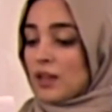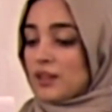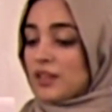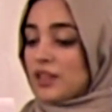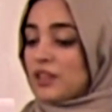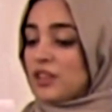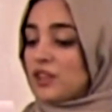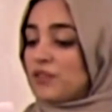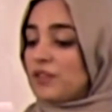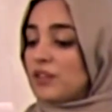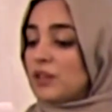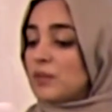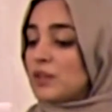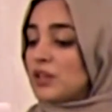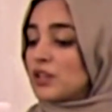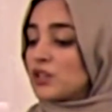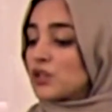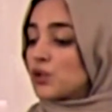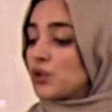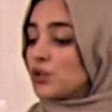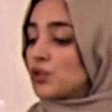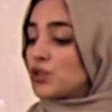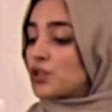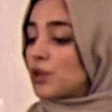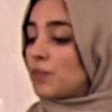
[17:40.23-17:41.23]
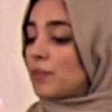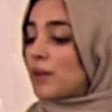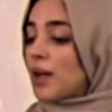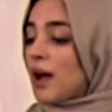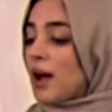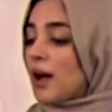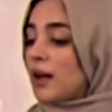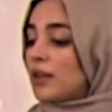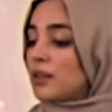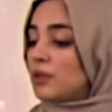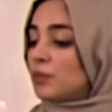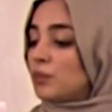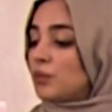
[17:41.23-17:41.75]
Then the female soldier
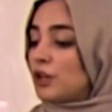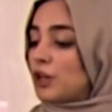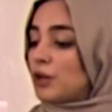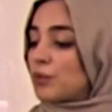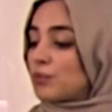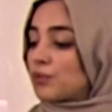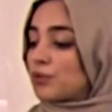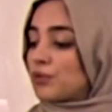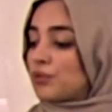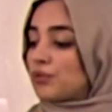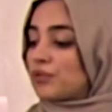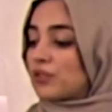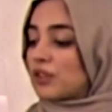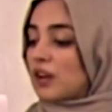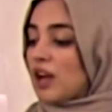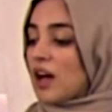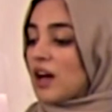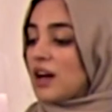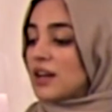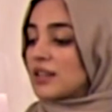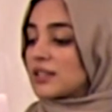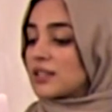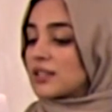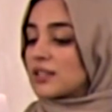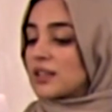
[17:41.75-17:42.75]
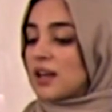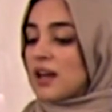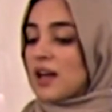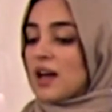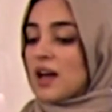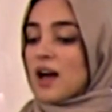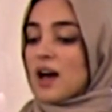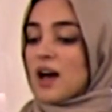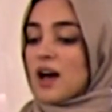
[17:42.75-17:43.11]
behind the bulletproof glass